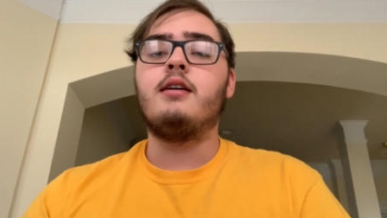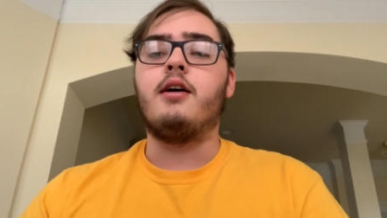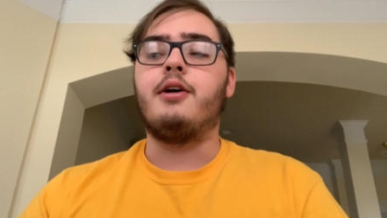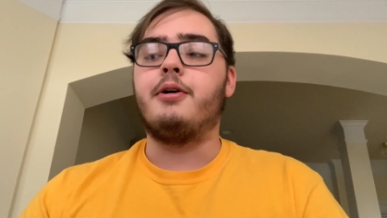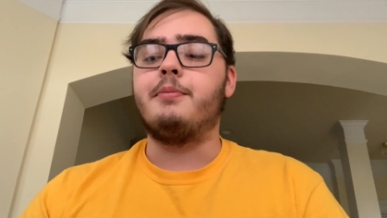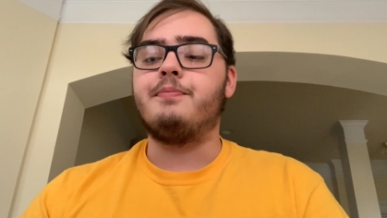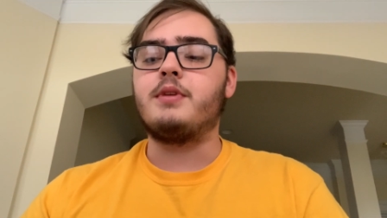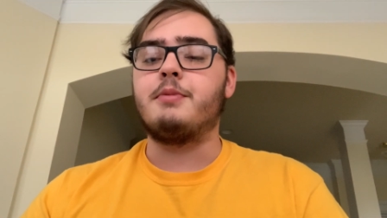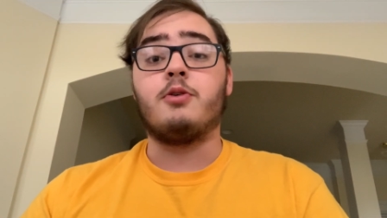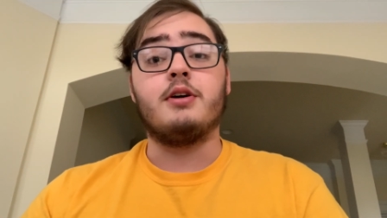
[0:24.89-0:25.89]
Um, I'm
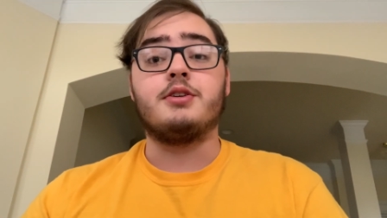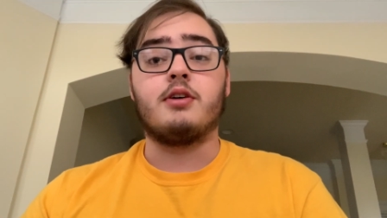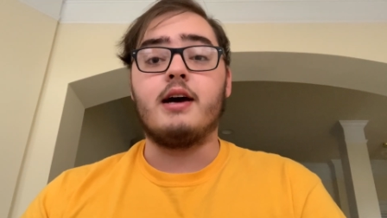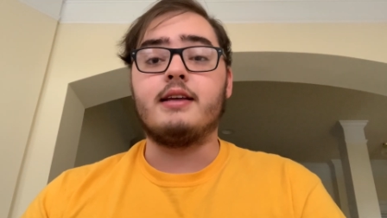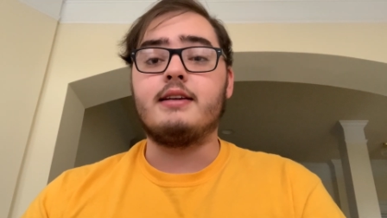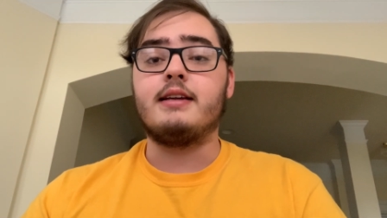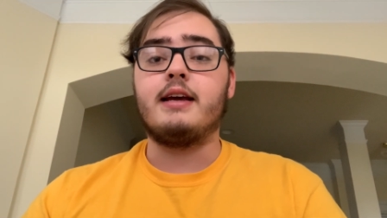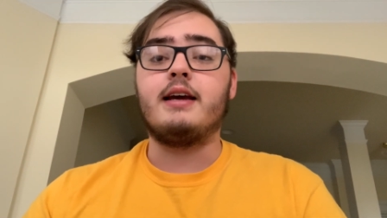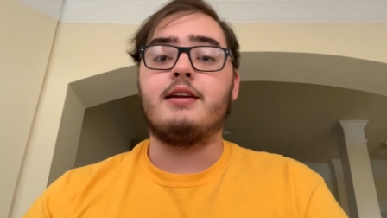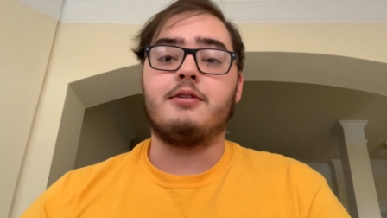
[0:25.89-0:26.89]
gonna go ahead and try that
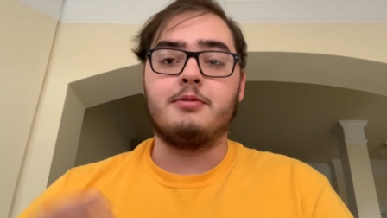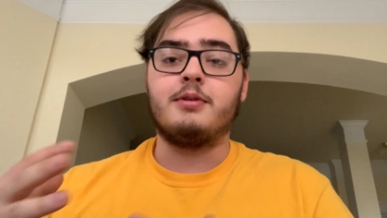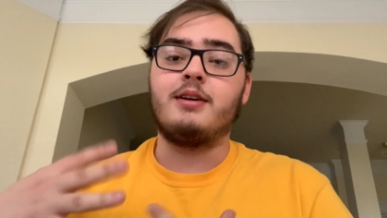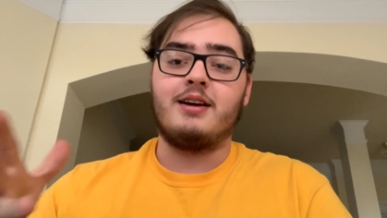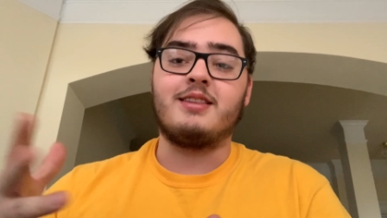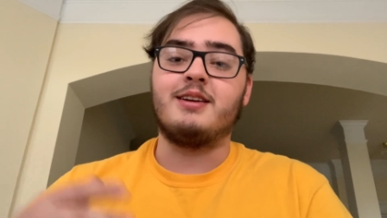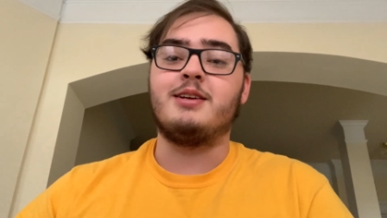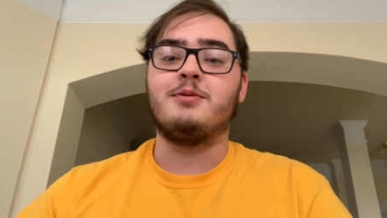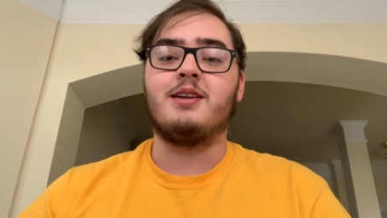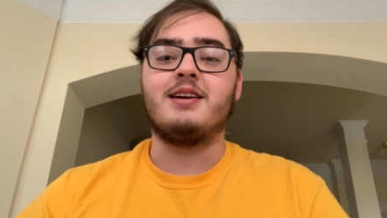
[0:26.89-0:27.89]
today. I know think
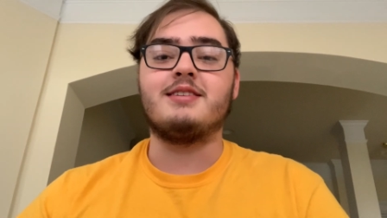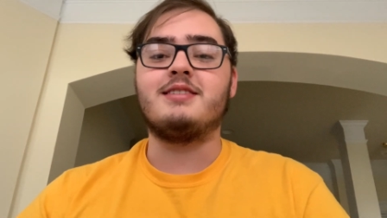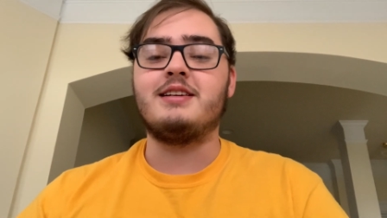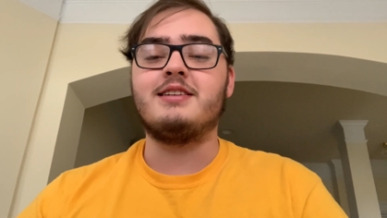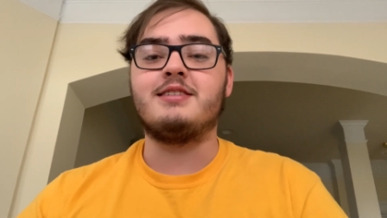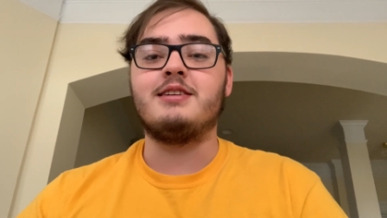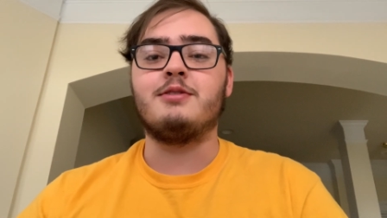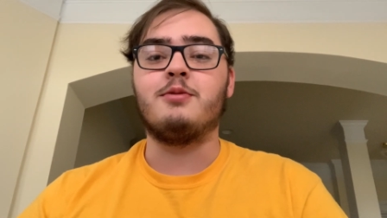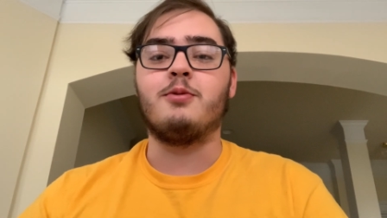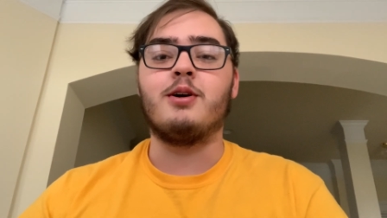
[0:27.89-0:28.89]
you would like to see it, see if
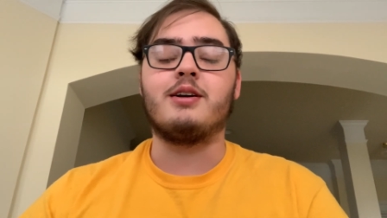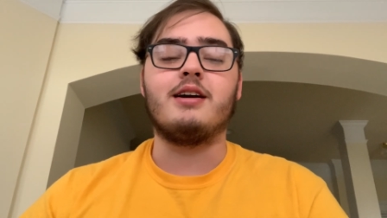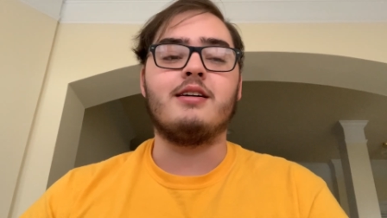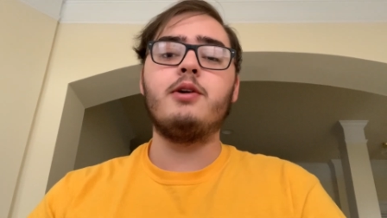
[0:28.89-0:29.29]
it would work out.